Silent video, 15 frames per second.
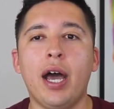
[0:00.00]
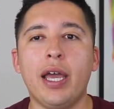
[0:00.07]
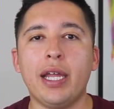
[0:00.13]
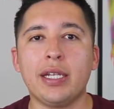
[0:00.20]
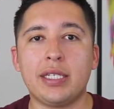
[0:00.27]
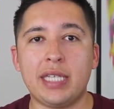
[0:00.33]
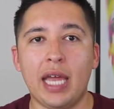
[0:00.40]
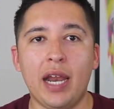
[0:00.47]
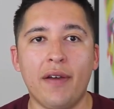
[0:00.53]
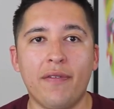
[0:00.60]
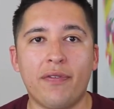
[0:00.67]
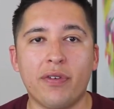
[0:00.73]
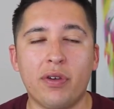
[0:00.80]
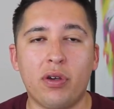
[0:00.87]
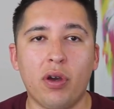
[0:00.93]
instead
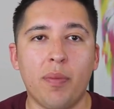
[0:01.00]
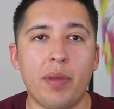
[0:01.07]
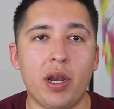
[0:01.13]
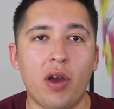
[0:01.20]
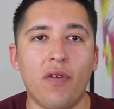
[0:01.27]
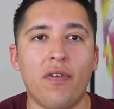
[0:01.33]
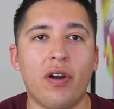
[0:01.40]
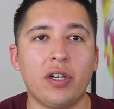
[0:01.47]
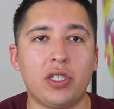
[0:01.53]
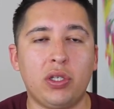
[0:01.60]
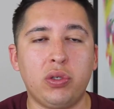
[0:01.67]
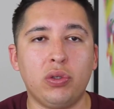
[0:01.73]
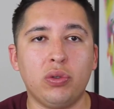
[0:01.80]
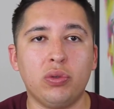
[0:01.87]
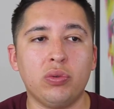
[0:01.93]
of coming over
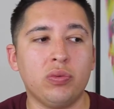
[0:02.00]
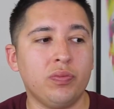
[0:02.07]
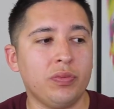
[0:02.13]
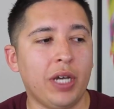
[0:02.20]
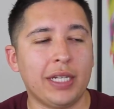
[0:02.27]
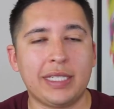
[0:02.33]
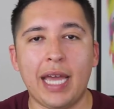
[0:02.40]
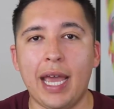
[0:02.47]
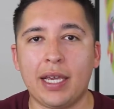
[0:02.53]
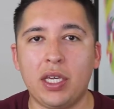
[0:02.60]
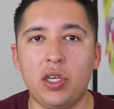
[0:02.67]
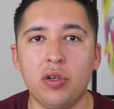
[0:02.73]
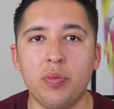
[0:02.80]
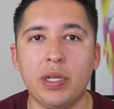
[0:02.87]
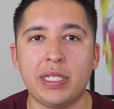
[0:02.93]
to attack
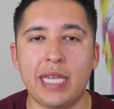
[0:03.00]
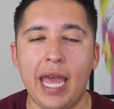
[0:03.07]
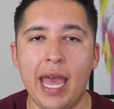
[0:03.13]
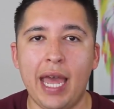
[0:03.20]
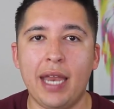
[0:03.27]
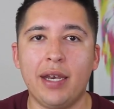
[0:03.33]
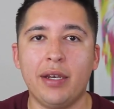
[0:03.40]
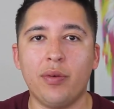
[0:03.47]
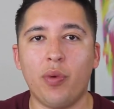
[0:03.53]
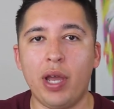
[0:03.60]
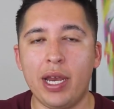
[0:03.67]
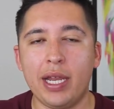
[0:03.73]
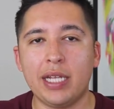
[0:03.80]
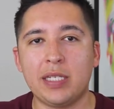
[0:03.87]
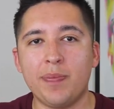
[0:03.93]
human's hand
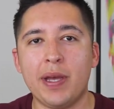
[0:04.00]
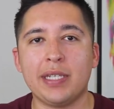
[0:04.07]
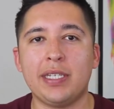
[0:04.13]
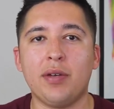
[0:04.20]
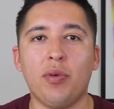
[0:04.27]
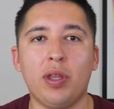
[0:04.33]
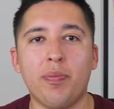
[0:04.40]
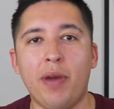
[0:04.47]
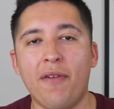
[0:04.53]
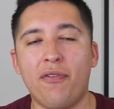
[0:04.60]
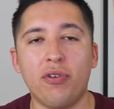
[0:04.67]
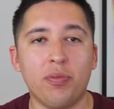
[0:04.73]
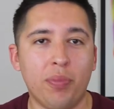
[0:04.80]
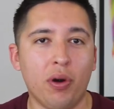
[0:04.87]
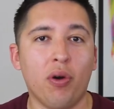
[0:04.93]
when it's messing with my
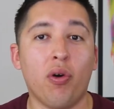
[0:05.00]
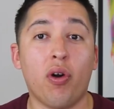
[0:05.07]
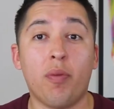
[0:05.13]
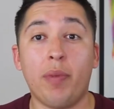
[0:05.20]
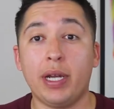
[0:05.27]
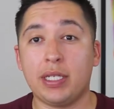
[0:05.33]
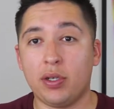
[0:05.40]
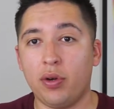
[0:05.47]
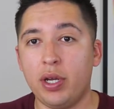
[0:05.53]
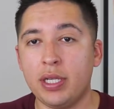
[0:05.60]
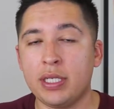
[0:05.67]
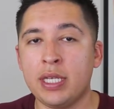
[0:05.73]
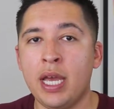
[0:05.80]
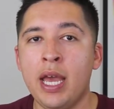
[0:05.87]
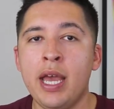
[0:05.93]
food bowl or my
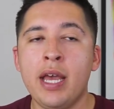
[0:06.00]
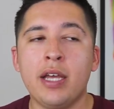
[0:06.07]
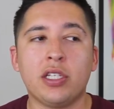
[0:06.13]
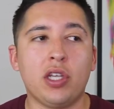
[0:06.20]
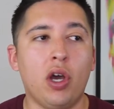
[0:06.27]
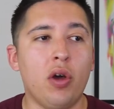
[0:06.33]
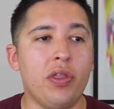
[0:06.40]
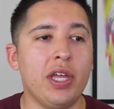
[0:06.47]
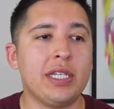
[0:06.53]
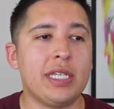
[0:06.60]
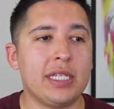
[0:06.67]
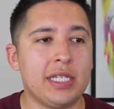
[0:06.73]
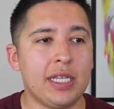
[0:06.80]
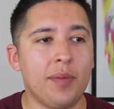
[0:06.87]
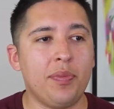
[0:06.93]
toys. So this
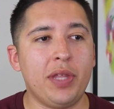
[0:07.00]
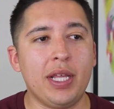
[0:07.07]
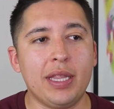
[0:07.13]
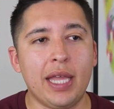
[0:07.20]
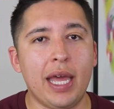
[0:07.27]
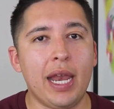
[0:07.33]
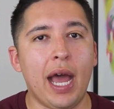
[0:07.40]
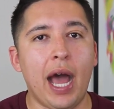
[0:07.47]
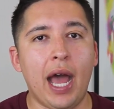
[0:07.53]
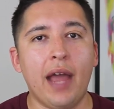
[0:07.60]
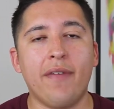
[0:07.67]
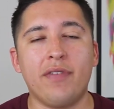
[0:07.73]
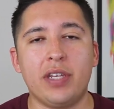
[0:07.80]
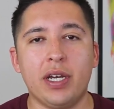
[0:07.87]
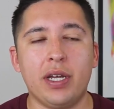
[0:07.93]
is something that
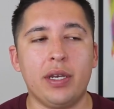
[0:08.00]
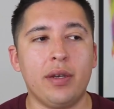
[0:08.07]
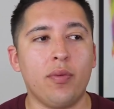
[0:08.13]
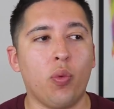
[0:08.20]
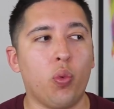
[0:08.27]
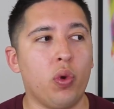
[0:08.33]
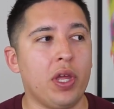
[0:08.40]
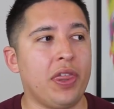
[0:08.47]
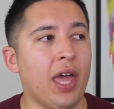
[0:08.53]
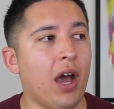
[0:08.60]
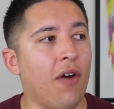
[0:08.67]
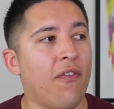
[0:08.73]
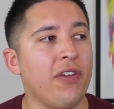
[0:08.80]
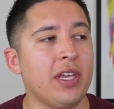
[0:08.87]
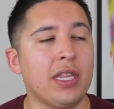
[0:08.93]
I've done with
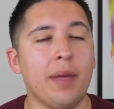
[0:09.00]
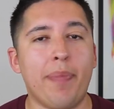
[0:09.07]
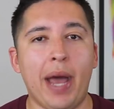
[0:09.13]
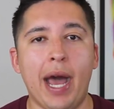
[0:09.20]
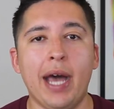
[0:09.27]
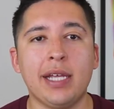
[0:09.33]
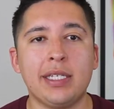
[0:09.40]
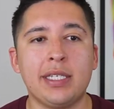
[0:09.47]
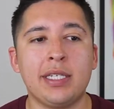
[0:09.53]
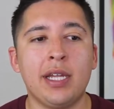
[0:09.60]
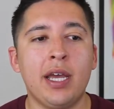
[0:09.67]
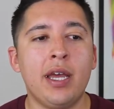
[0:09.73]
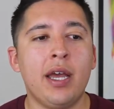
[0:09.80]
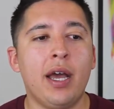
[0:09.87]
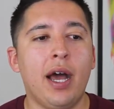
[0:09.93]
Alfie in the past
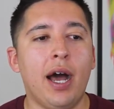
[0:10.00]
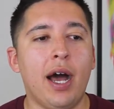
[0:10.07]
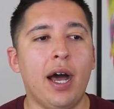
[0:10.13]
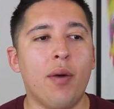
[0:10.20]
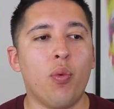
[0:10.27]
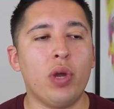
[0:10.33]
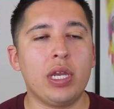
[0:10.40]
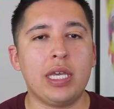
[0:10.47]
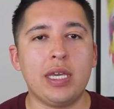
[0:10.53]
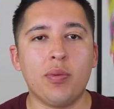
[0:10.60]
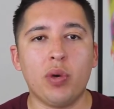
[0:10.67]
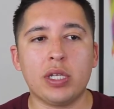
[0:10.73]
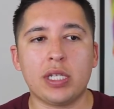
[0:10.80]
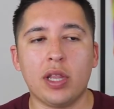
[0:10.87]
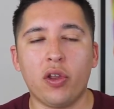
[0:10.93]
when he
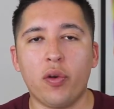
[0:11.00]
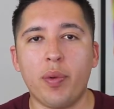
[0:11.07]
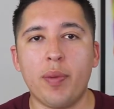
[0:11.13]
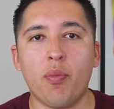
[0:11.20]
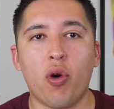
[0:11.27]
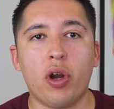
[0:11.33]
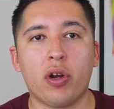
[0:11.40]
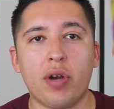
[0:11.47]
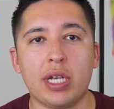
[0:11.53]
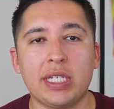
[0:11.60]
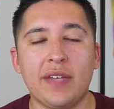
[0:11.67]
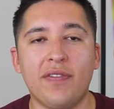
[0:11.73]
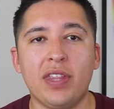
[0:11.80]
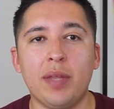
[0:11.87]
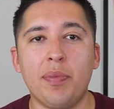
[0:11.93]
was a little bit more
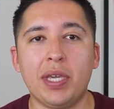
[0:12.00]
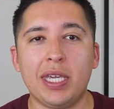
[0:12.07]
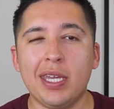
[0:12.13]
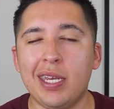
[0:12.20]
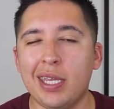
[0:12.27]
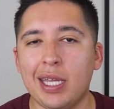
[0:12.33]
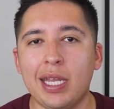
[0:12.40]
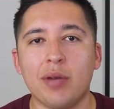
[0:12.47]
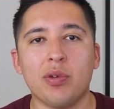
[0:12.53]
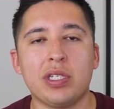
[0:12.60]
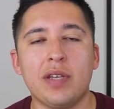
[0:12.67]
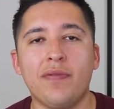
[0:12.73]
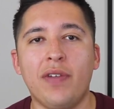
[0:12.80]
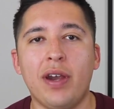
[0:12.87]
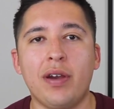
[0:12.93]
aggressive in the beginning and he
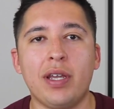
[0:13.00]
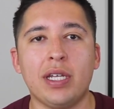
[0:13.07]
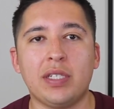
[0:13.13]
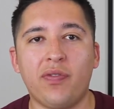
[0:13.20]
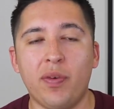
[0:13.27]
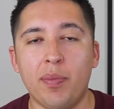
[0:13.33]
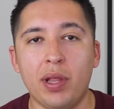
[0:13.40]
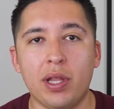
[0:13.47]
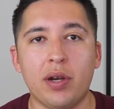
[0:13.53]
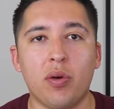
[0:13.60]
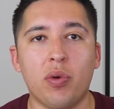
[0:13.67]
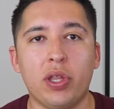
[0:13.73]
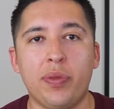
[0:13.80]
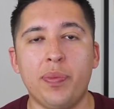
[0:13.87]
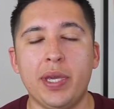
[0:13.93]
wasn't very as familiar
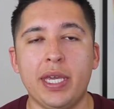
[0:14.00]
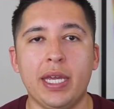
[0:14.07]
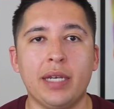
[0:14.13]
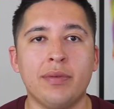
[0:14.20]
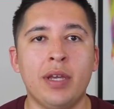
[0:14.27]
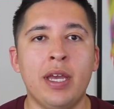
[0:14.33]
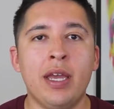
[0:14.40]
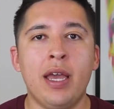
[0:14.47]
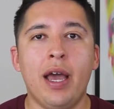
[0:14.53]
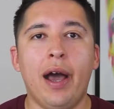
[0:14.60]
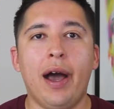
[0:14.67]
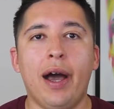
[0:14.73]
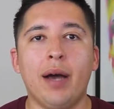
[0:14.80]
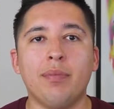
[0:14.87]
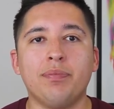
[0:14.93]
with me.
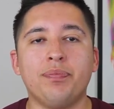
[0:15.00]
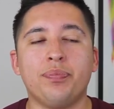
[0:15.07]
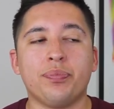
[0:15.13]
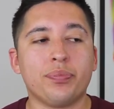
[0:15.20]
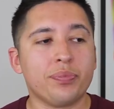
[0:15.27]
And